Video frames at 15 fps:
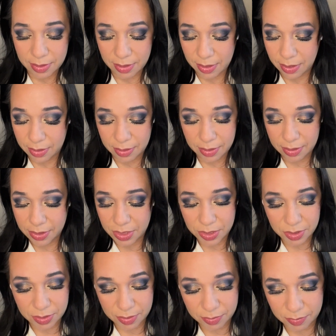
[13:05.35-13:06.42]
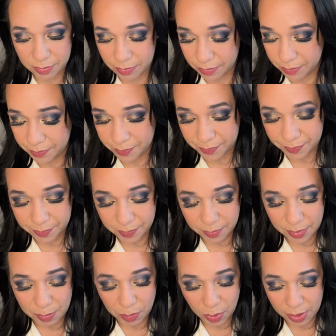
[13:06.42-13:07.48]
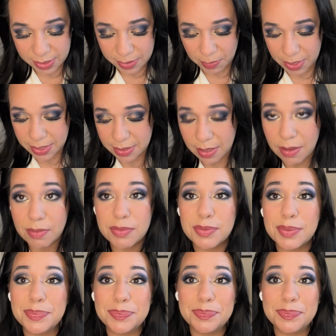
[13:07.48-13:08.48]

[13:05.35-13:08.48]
I just impress myself.